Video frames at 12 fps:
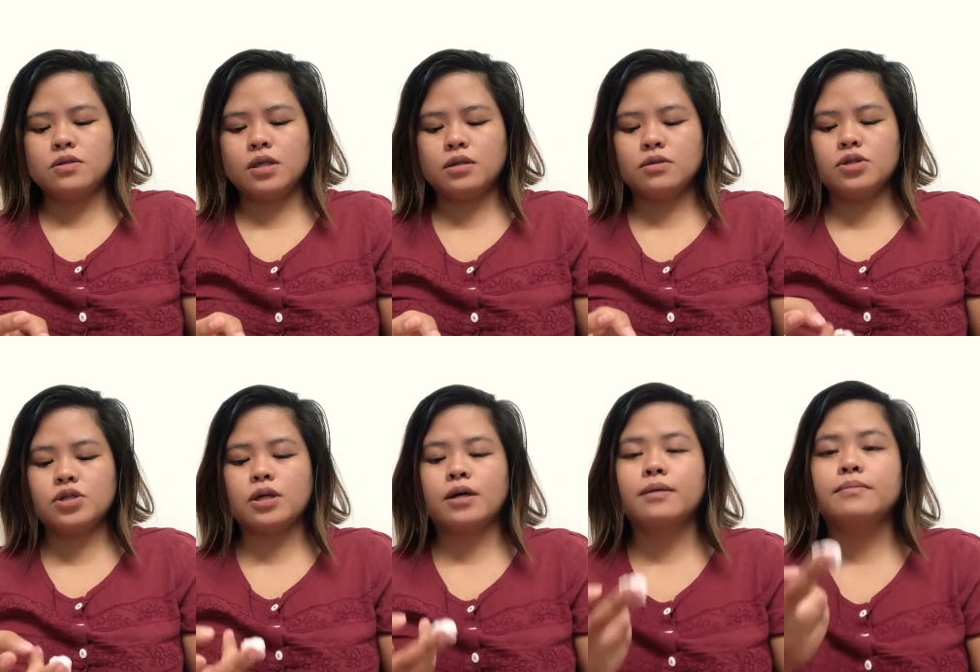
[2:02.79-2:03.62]
So, ito
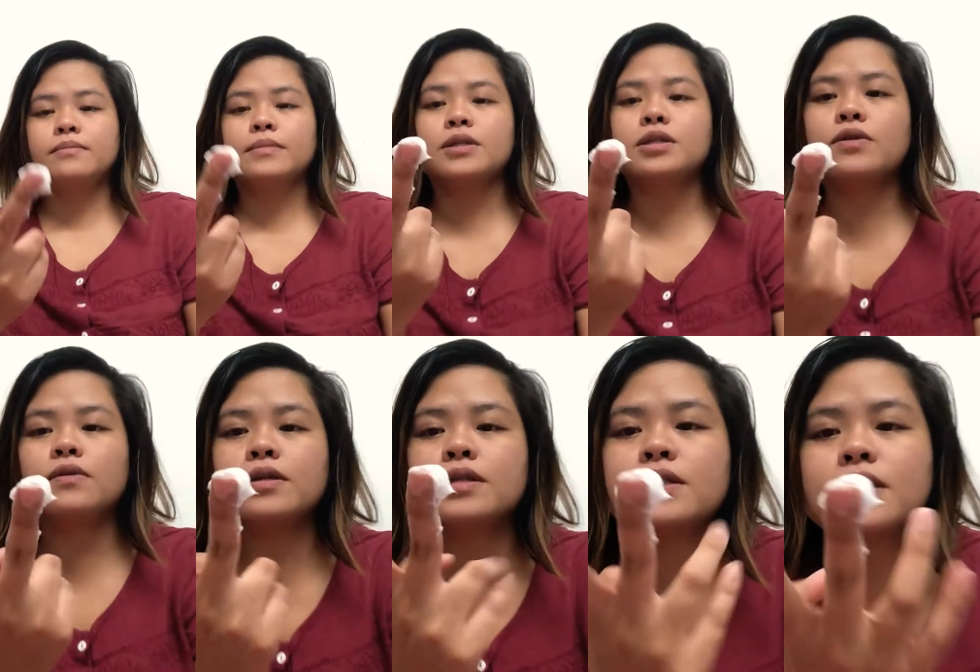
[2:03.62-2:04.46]
siya. As you
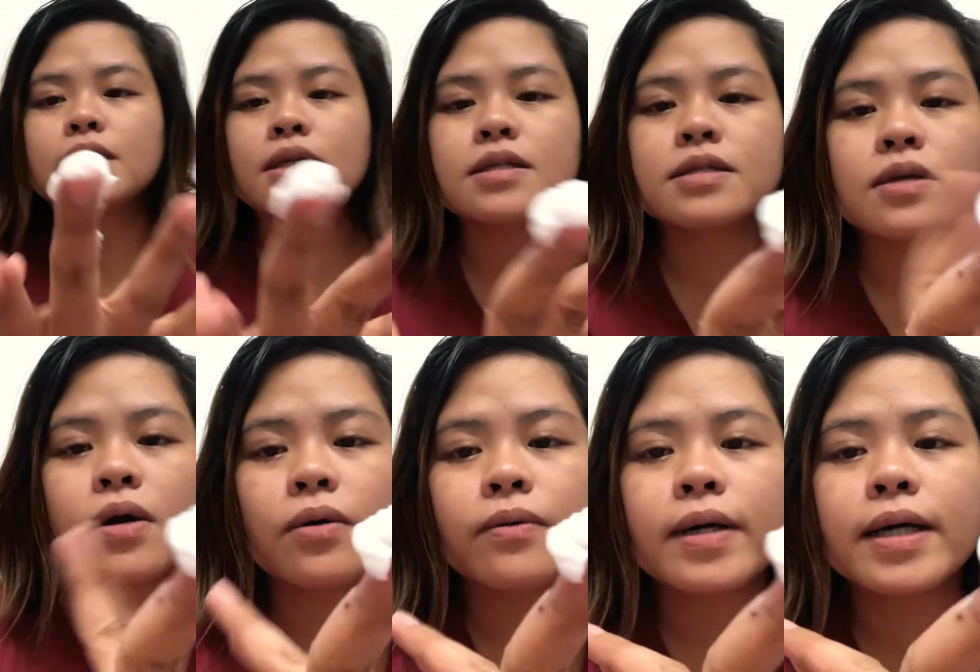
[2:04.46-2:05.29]
can see, it's
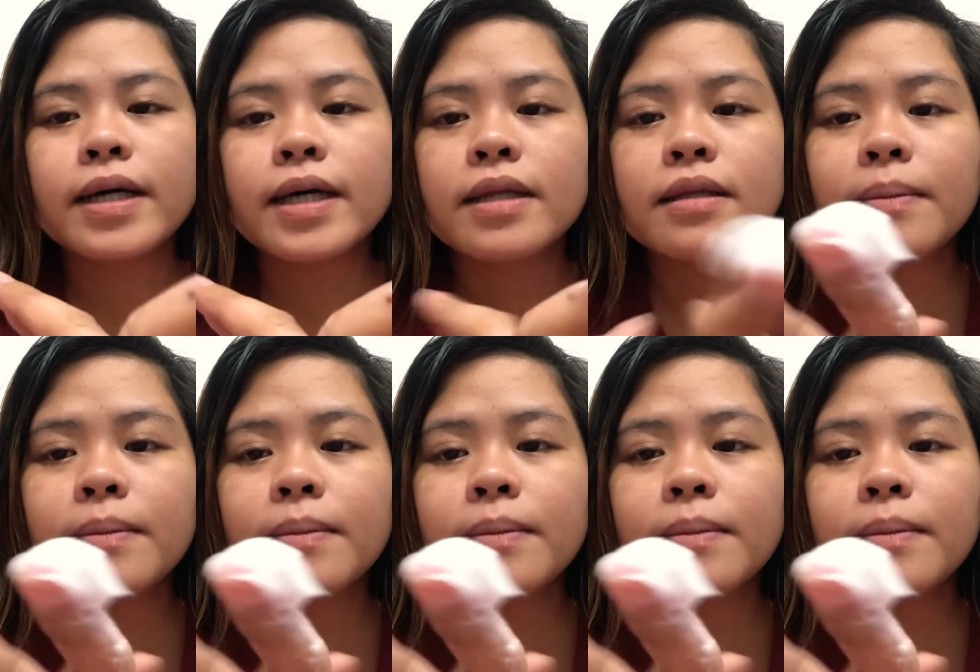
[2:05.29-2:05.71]
all white.